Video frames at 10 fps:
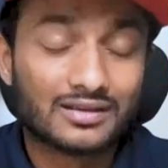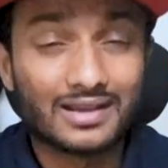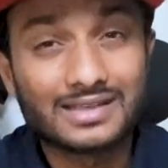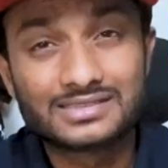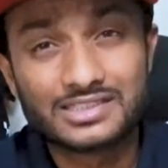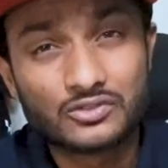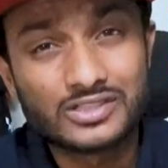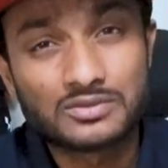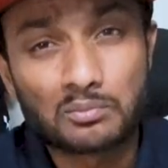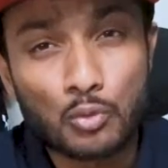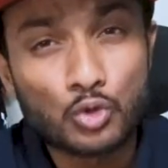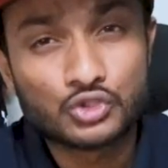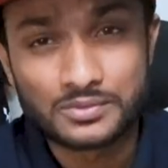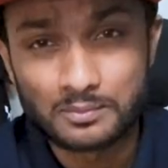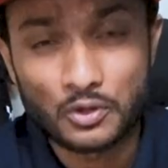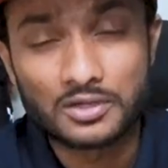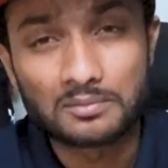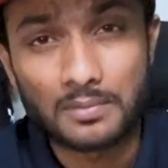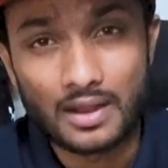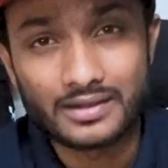Guys, this one is most
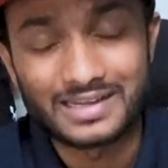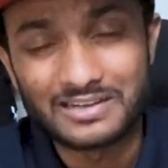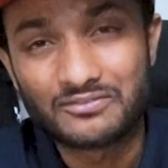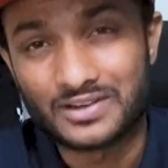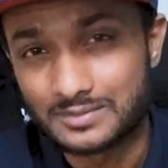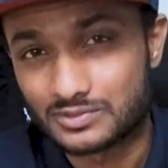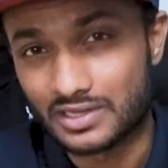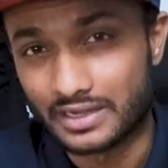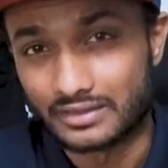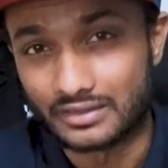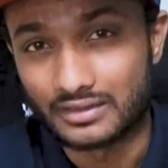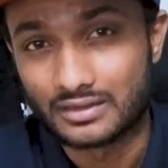important part in frame slider.